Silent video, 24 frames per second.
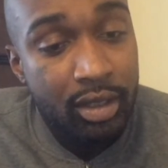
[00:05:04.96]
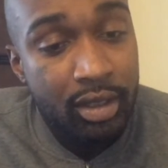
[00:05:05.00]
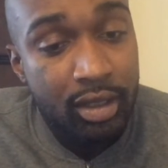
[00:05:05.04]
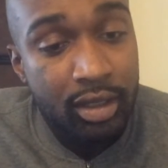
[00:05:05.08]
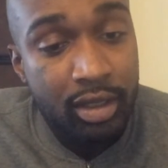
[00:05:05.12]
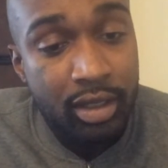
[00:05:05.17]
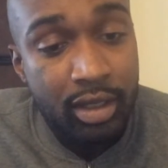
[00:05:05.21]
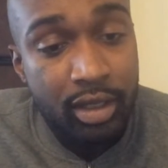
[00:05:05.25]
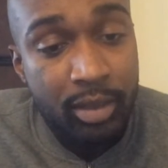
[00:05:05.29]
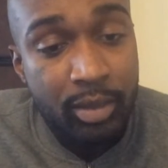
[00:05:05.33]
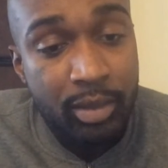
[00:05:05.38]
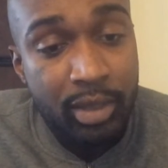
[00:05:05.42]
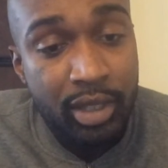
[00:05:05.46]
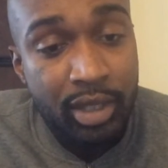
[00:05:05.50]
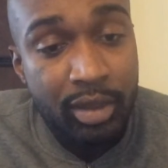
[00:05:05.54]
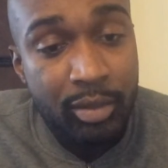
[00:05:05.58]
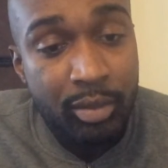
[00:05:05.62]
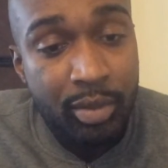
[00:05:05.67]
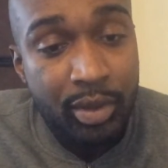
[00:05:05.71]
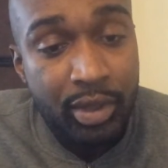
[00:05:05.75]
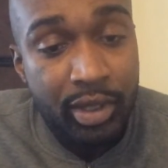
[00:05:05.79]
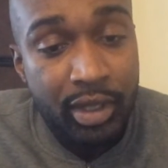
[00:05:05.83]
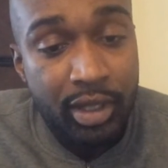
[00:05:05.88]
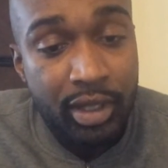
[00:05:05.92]
Yeah,
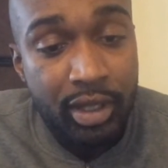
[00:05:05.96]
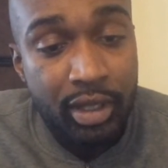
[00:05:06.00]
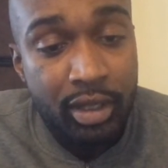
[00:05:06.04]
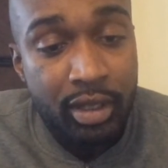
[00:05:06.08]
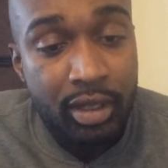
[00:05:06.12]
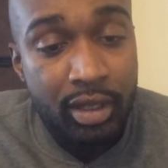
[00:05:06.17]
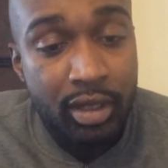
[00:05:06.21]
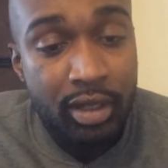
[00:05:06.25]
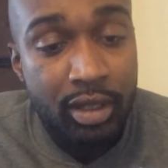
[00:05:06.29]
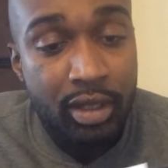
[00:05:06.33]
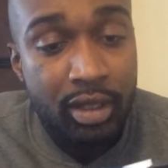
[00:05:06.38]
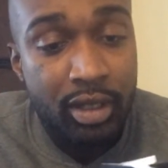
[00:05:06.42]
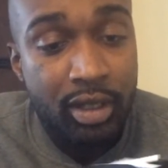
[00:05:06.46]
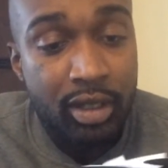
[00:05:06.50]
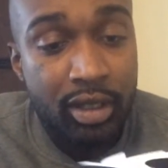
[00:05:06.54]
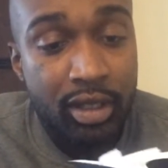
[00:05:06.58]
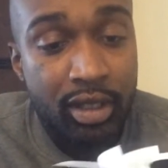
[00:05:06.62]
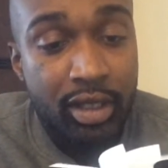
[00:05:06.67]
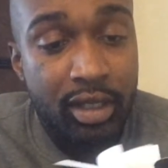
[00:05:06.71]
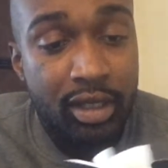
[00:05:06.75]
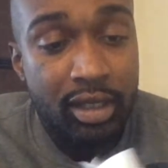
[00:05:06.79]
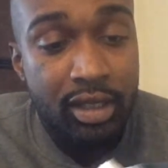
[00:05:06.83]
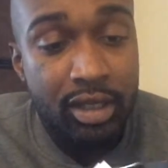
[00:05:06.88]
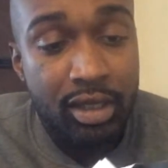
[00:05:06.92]
man, but
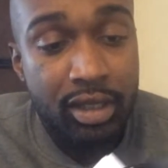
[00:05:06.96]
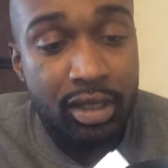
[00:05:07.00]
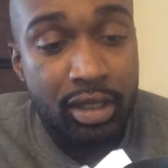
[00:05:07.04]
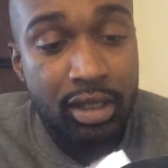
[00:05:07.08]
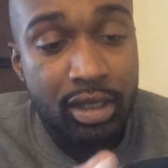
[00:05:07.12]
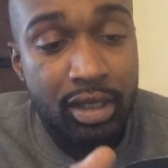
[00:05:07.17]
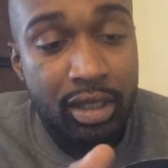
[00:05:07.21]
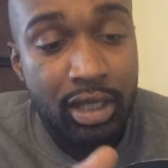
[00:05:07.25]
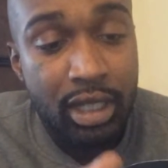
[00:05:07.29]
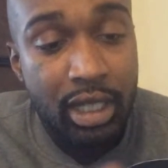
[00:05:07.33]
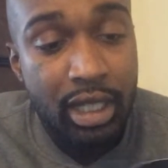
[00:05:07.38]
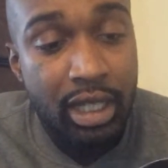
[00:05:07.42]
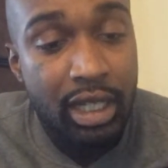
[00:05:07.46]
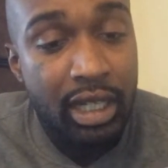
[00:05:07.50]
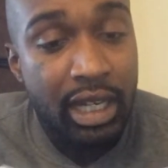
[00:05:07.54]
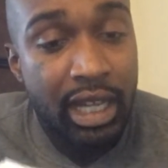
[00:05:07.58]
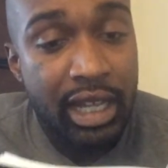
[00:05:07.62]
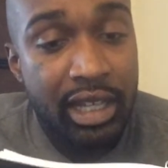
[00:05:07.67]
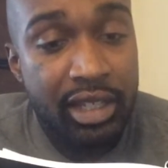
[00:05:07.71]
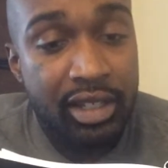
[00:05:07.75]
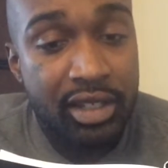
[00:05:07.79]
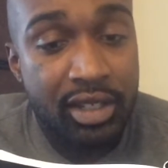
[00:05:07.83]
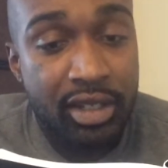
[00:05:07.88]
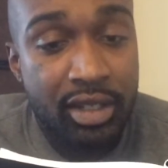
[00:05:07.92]
got a
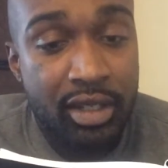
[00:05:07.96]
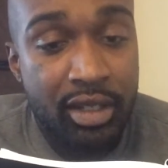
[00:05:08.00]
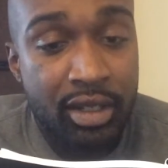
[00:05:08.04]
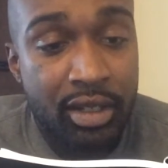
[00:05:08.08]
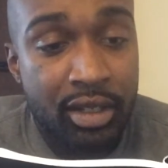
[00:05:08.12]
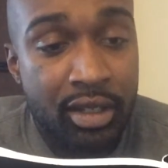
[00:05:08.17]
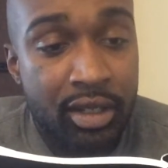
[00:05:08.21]
nice